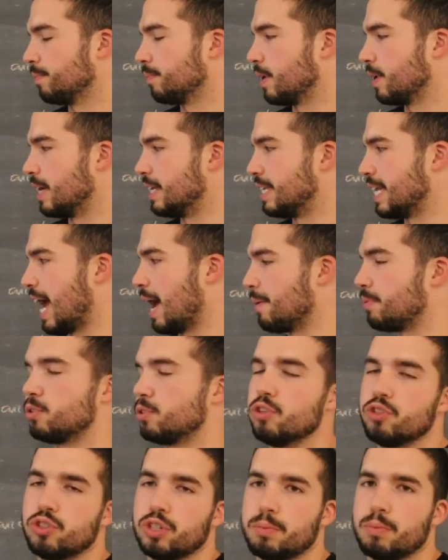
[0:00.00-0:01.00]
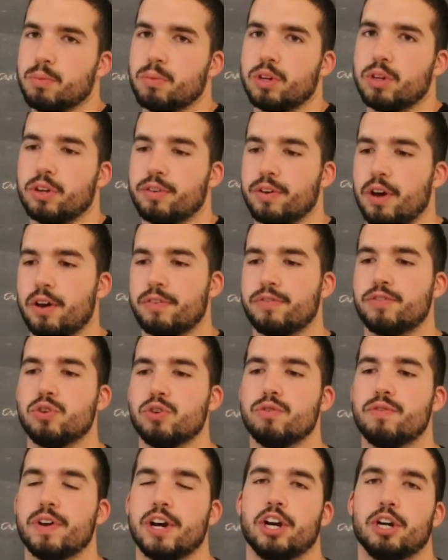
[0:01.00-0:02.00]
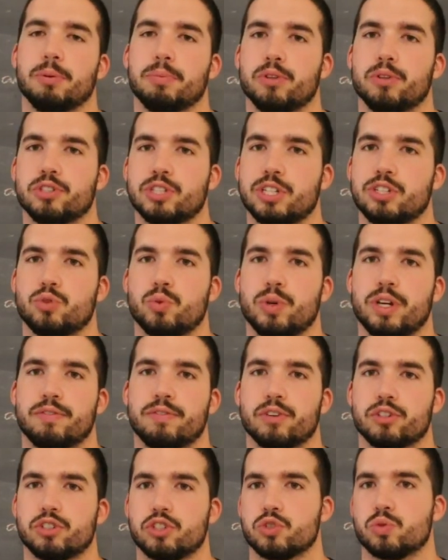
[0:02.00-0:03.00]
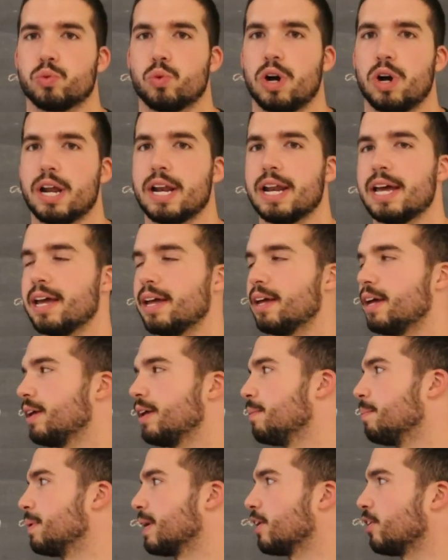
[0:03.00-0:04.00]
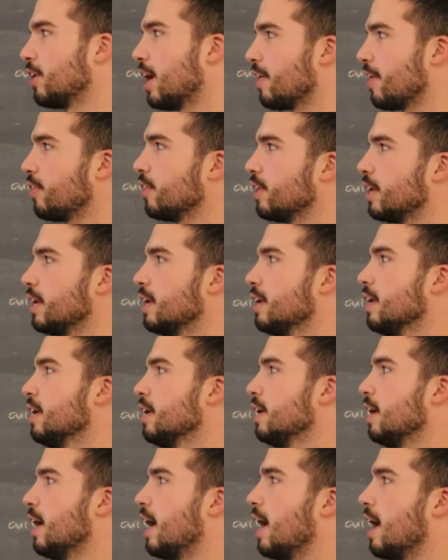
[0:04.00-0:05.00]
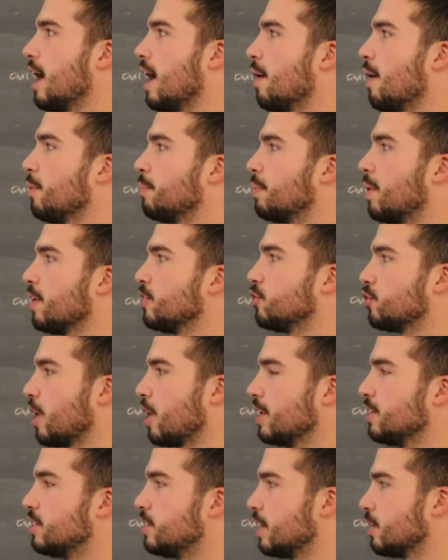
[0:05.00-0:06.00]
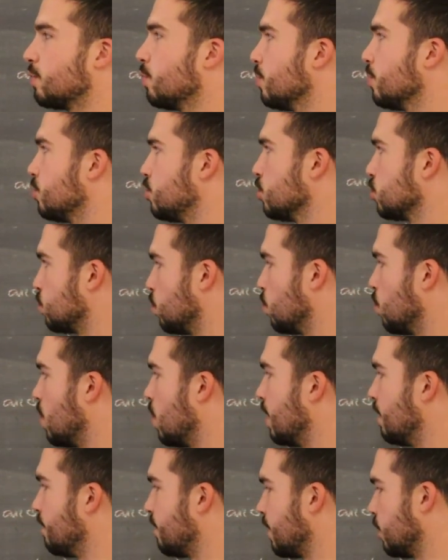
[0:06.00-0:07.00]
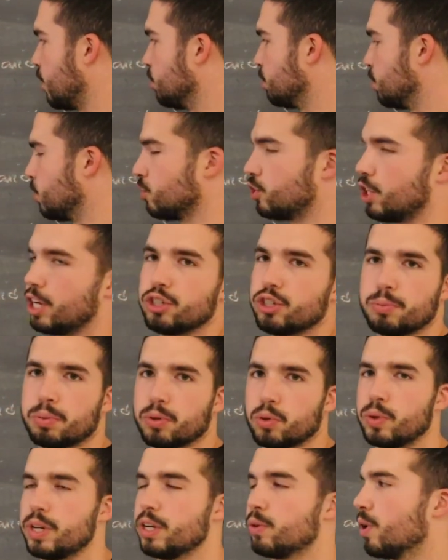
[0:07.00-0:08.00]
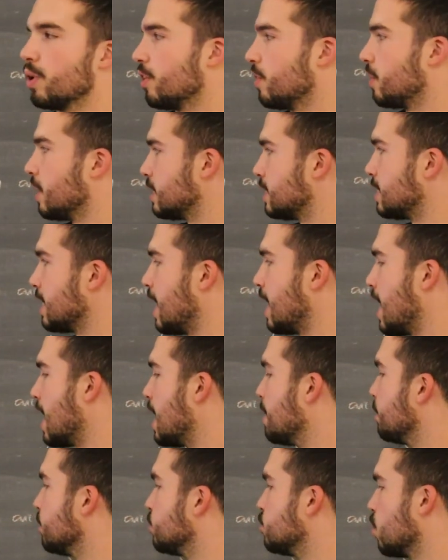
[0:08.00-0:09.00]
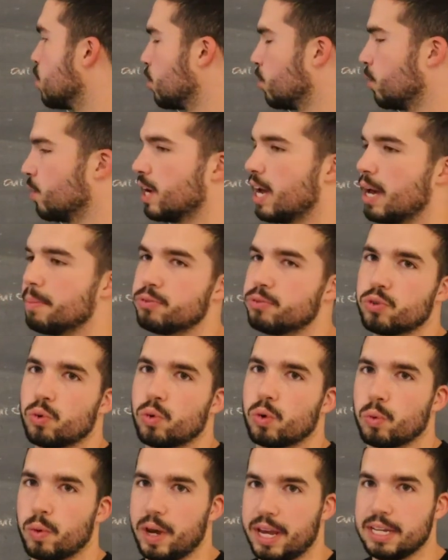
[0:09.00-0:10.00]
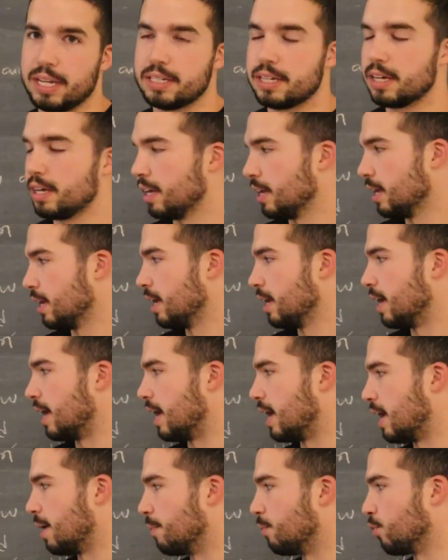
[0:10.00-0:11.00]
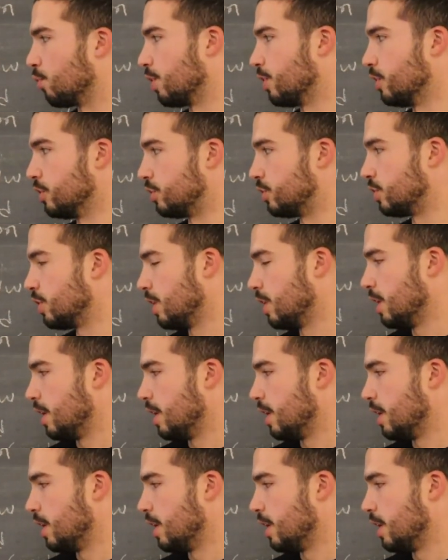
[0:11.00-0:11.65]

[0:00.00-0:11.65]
adapt using a few variables each week versus one. A beginner athlete, I would probably try and stick with just one variable changing per week, whether that's time, total reps, or weight. Whereas